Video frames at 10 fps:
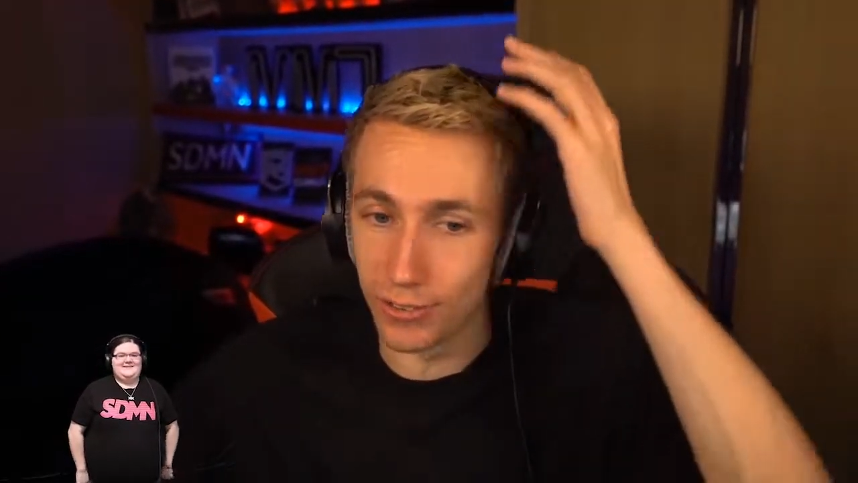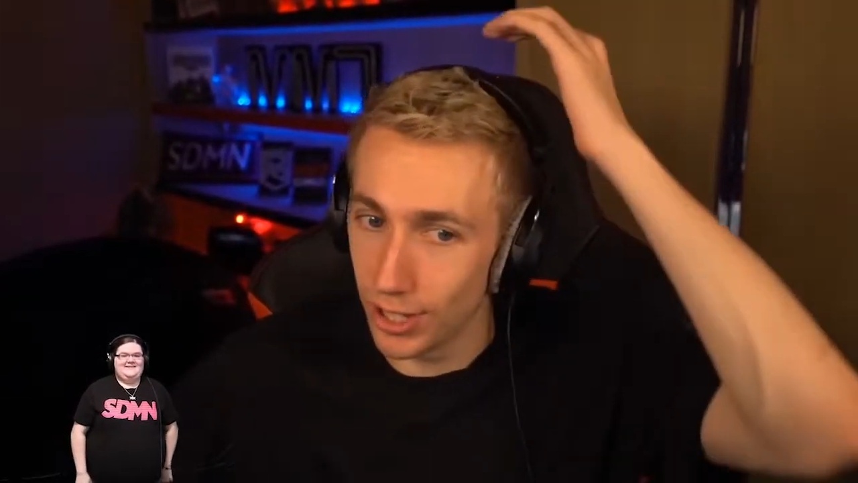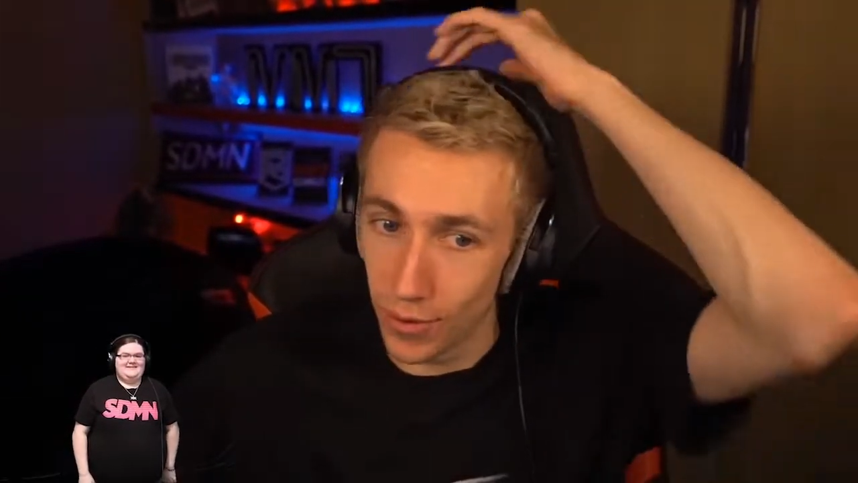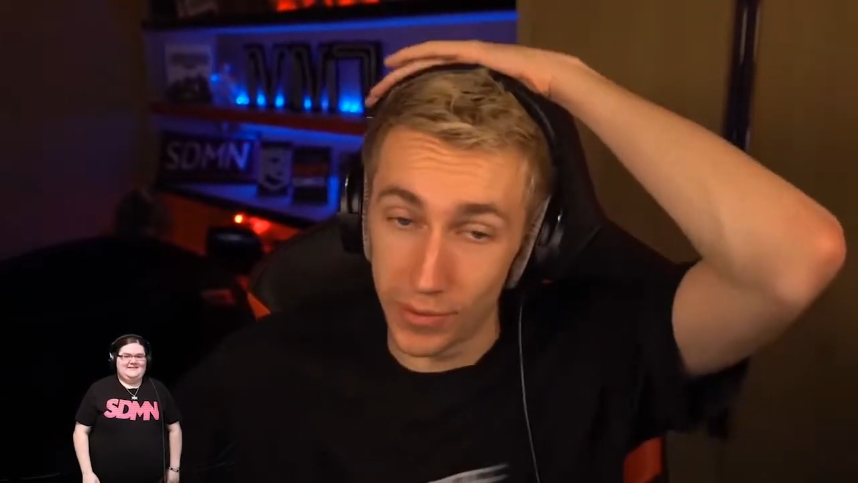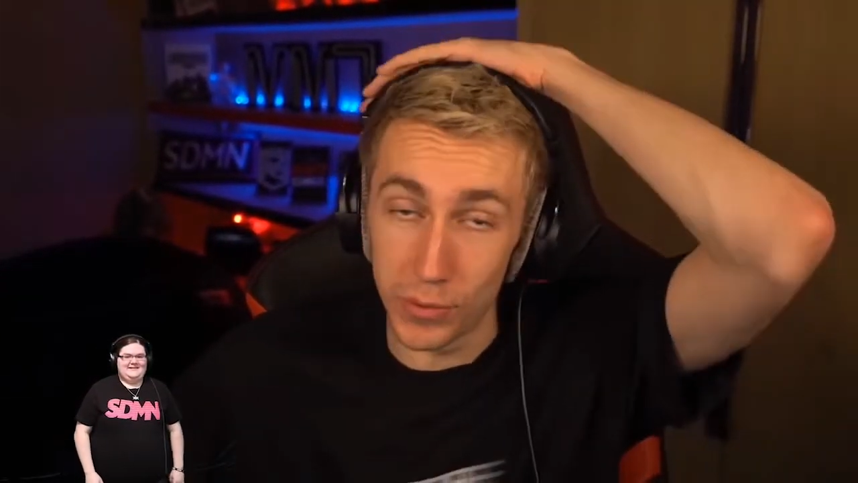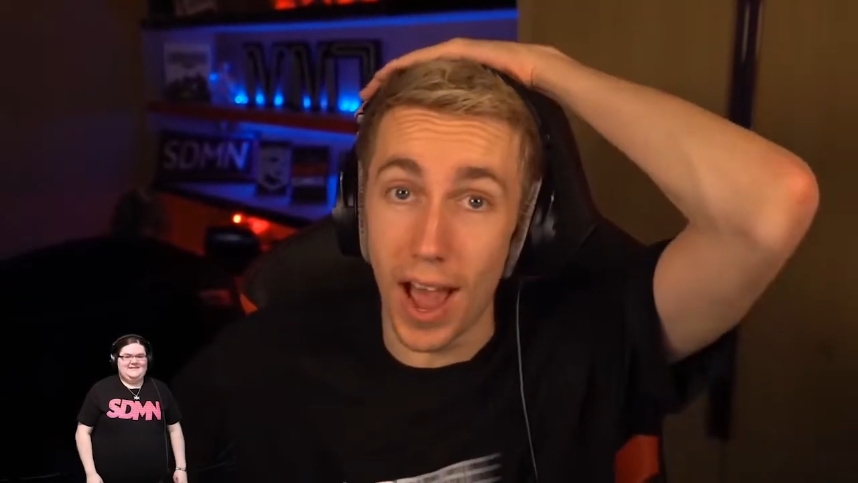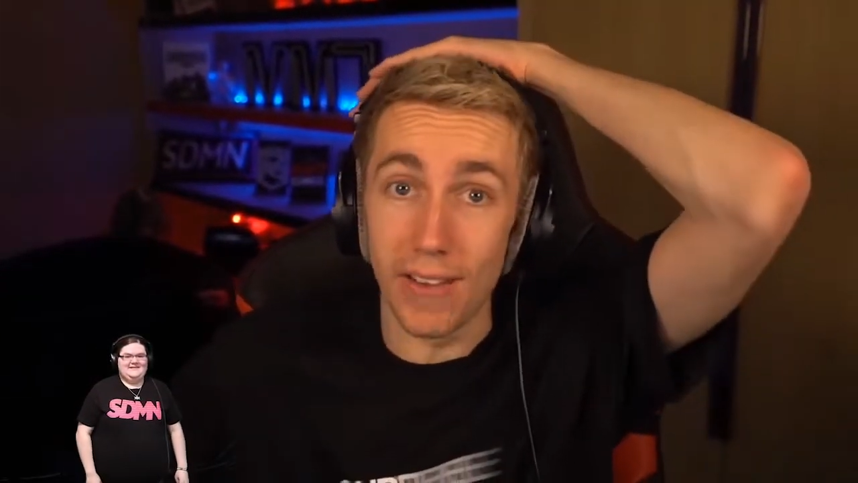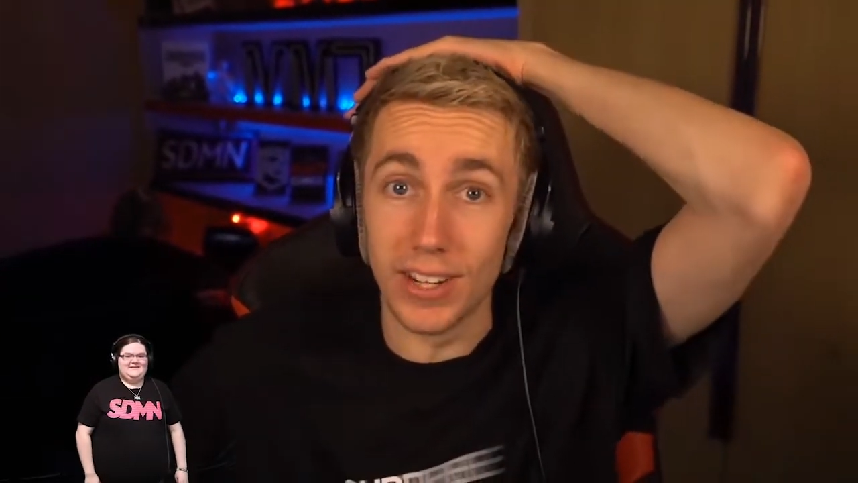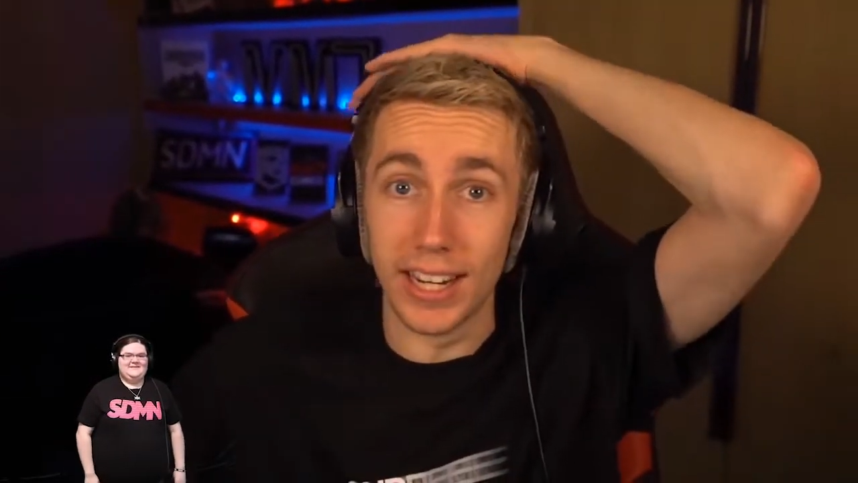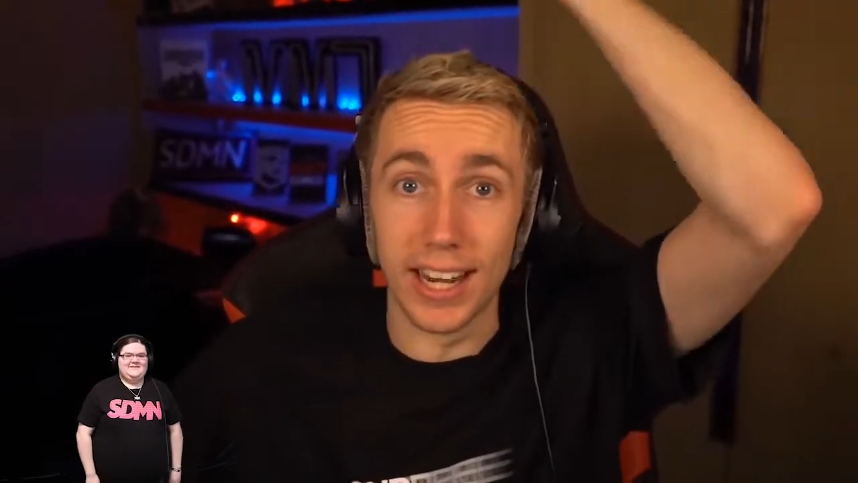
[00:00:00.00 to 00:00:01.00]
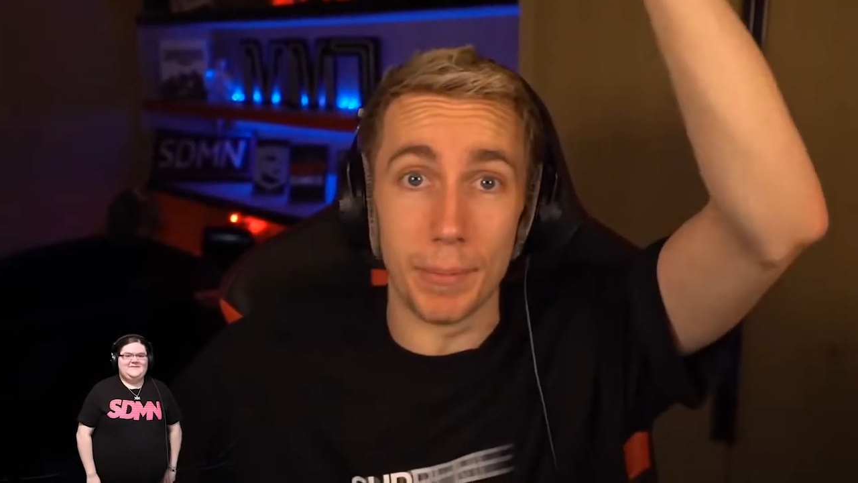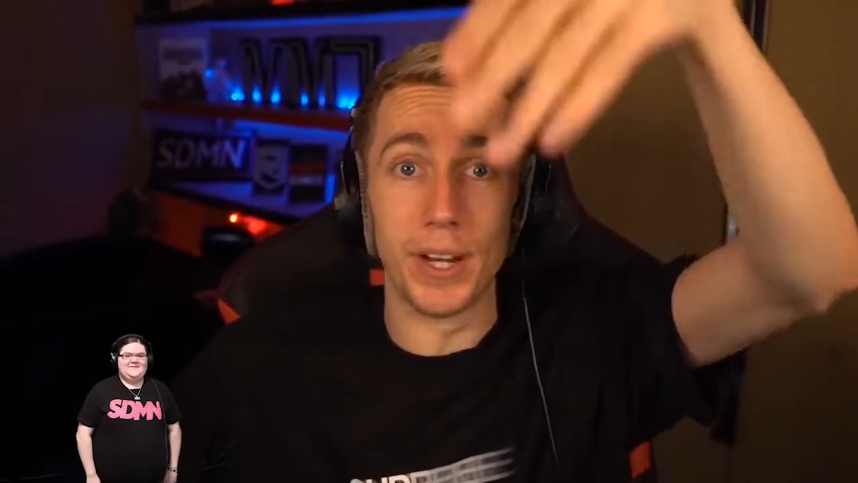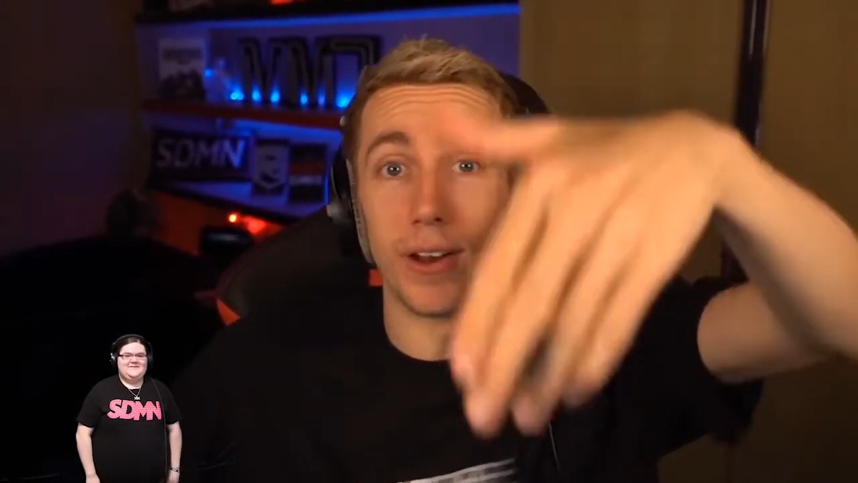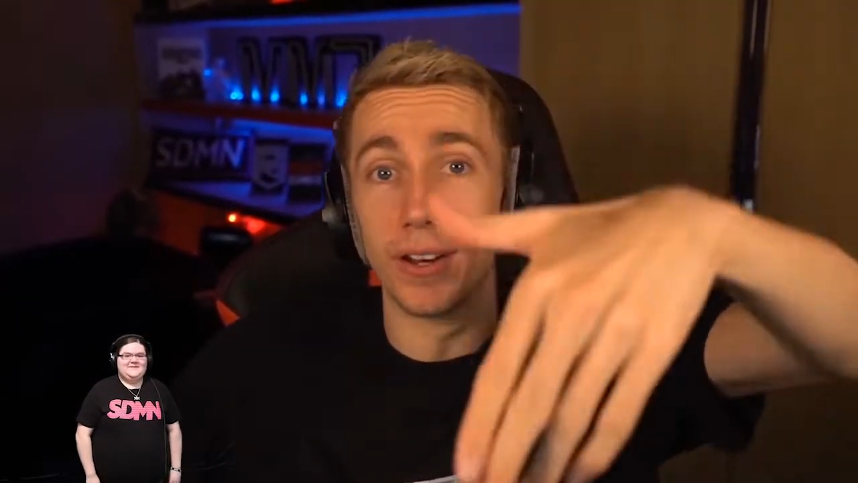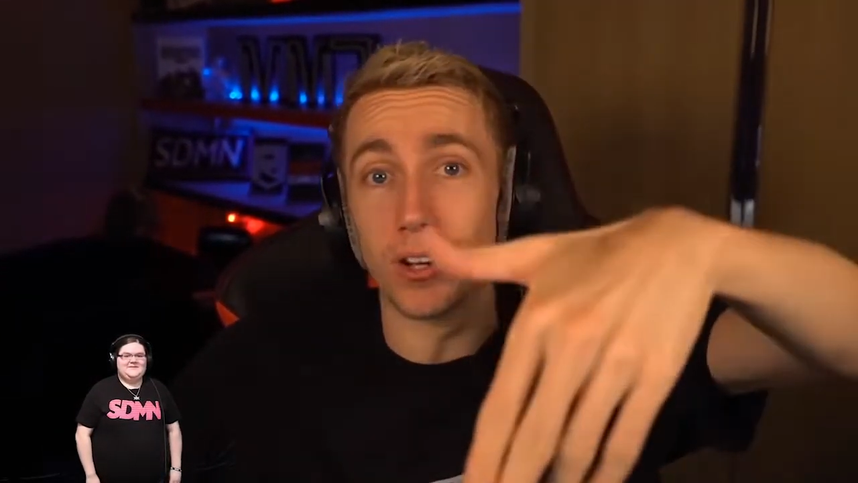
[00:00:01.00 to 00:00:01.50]
So if you have any, let me
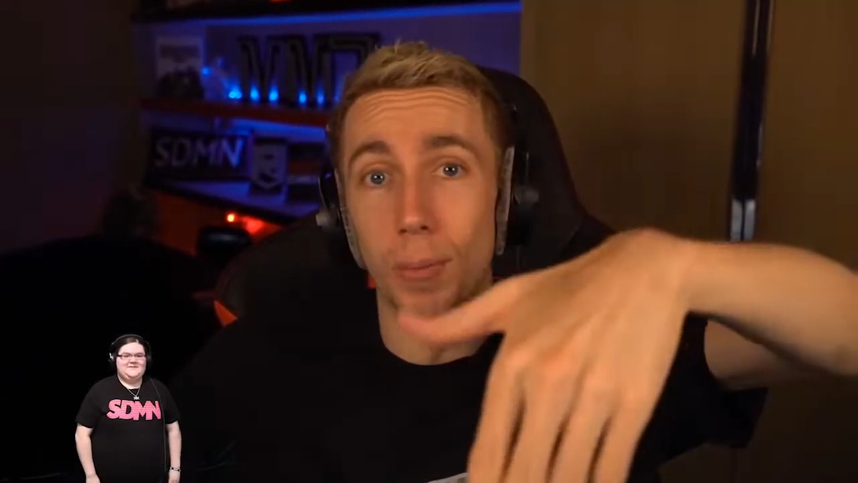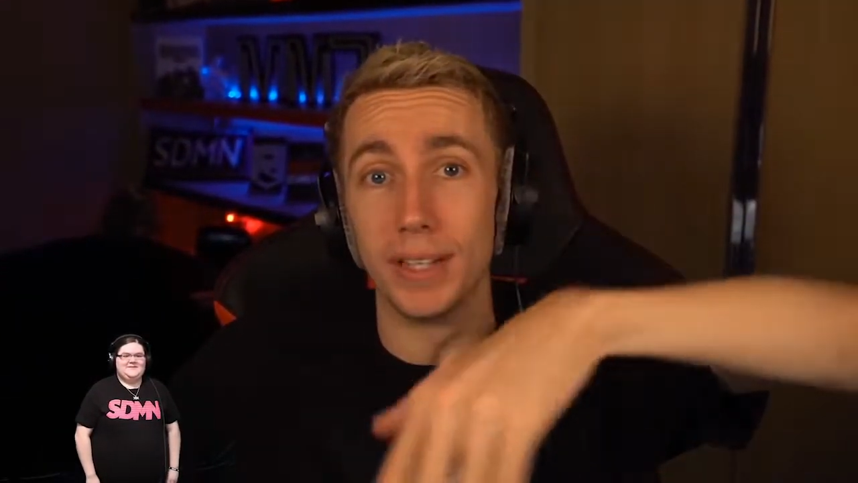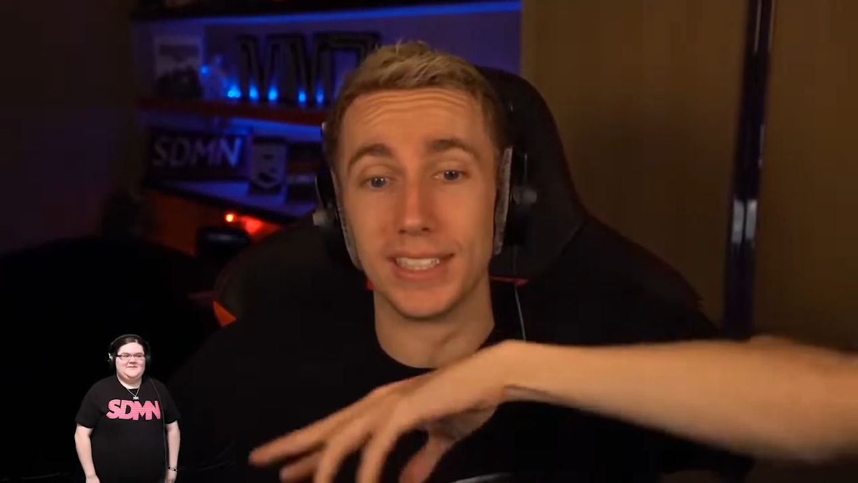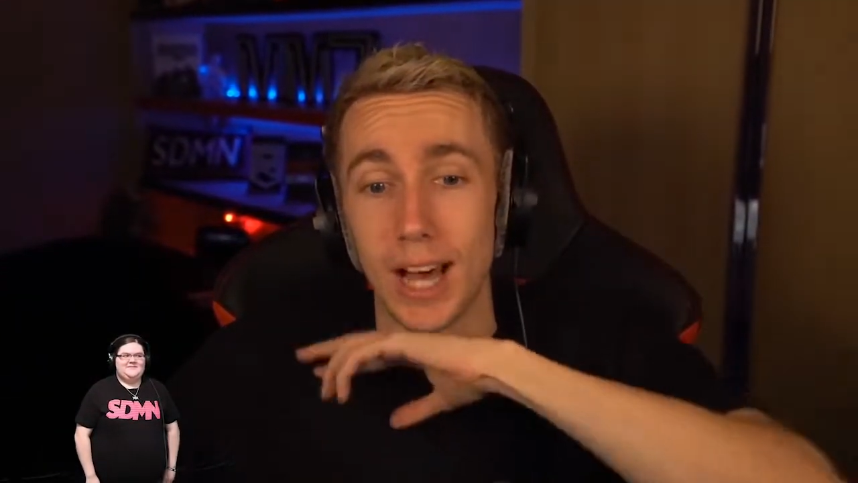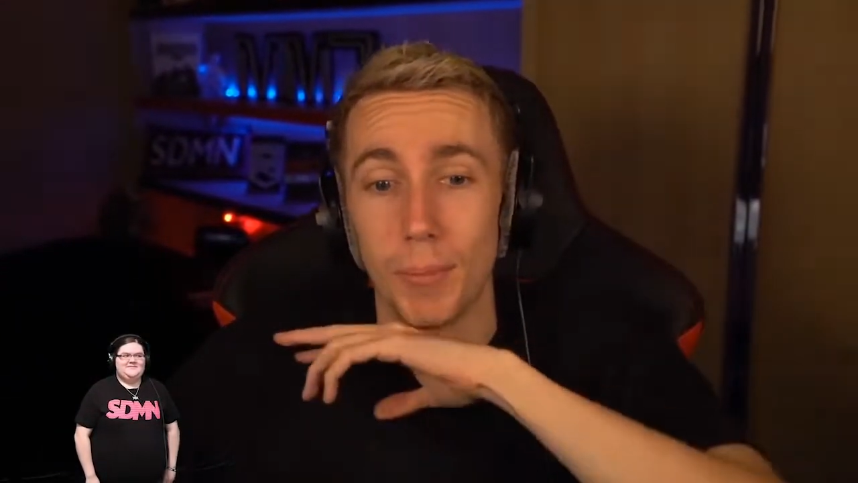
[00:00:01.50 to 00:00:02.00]
know in the comments down